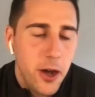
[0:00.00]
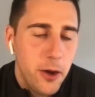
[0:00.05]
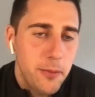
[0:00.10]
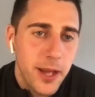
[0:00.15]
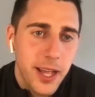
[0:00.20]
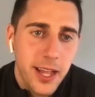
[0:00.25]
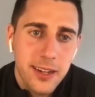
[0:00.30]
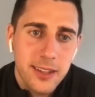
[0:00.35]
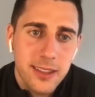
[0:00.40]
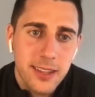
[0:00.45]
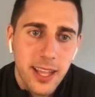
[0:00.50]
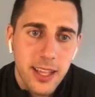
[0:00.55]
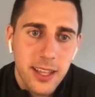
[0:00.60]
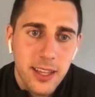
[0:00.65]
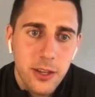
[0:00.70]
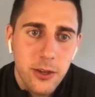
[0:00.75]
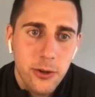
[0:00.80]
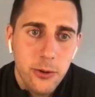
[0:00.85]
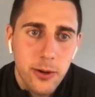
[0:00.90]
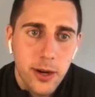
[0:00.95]
man.
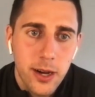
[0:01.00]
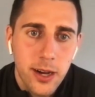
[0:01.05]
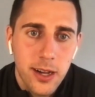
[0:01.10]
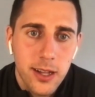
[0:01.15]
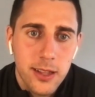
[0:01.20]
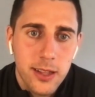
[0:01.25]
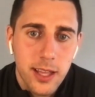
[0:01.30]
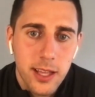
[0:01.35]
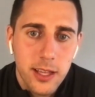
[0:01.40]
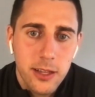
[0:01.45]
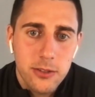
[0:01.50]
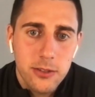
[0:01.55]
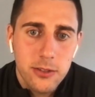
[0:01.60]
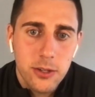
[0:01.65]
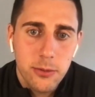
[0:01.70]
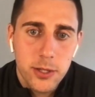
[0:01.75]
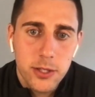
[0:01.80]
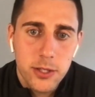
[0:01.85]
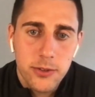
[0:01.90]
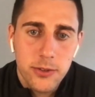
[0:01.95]
Thank you. Uh, thank you
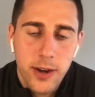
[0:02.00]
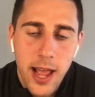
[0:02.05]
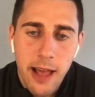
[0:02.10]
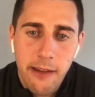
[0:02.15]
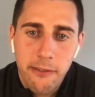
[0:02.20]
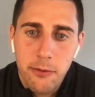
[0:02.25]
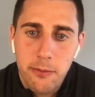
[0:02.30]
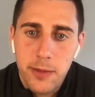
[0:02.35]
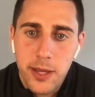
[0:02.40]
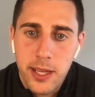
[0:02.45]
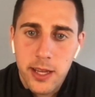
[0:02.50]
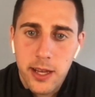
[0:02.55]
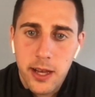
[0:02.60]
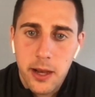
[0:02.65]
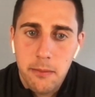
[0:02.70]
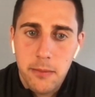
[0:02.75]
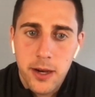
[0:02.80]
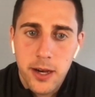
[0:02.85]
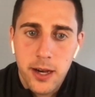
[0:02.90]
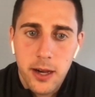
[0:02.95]
so much for having me.
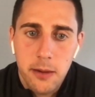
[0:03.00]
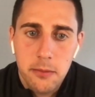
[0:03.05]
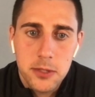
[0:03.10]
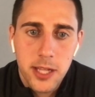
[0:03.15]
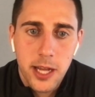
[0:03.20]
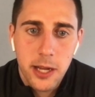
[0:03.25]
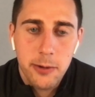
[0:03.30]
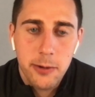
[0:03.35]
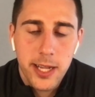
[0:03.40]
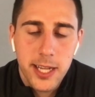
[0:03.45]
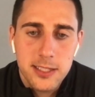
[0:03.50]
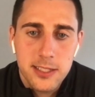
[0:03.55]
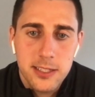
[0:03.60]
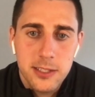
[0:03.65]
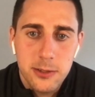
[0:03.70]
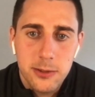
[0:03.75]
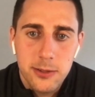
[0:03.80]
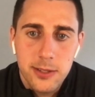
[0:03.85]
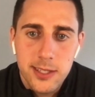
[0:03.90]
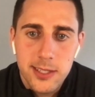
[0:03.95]
I'm, uh, I'm glad we got to
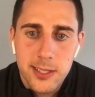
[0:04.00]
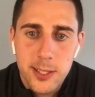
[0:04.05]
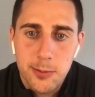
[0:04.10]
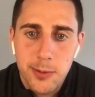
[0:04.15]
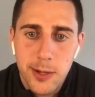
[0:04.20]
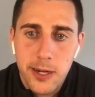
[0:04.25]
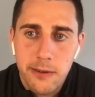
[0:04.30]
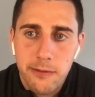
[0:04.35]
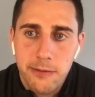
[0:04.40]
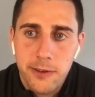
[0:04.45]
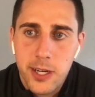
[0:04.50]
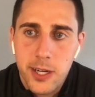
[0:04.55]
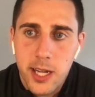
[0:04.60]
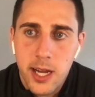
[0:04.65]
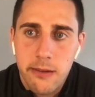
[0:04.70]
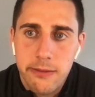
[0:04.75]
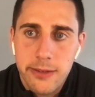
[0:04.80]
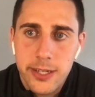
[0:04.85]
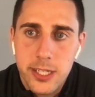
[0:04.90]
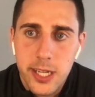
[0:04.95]
do this. It's been a fun
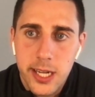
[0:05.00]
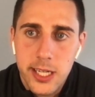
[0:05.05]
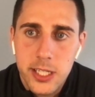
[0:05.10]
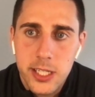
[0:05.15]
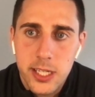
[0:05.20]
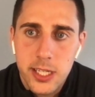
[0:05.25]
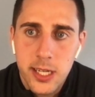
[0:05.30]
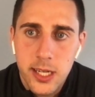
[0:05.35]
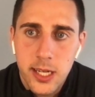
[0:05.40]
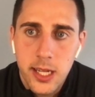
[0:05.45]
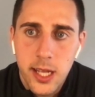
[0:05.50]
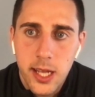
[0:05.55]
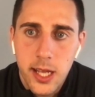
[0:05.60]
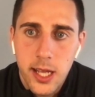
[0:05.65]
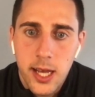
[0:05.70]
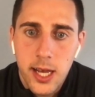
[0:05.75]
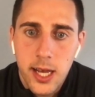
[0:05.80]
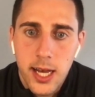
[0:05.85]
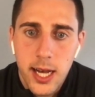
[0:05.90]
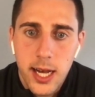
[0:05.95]
conversation,
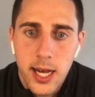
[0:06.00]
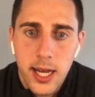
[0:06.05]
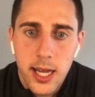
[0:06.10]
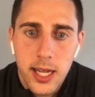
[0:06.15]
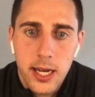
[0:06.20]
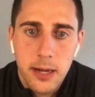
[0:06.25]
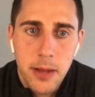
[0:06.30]
uh, and I'm